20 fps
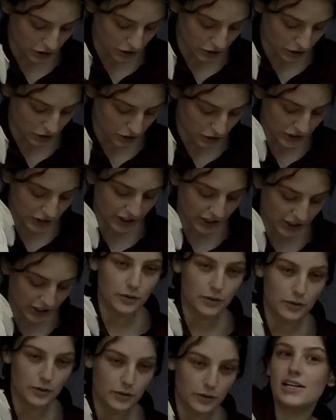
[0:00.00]
with each other,
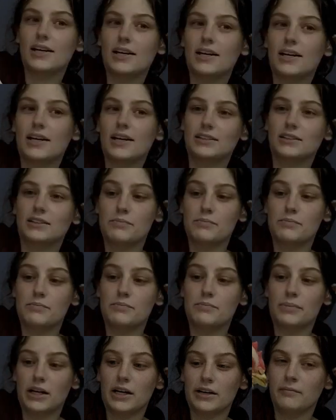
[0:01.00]
but she is on the
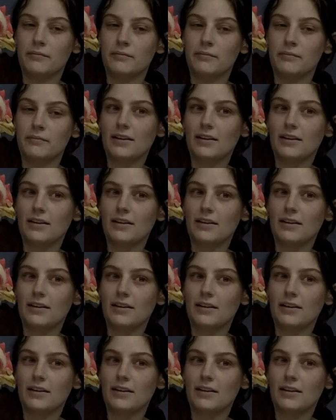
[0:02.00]
bottom.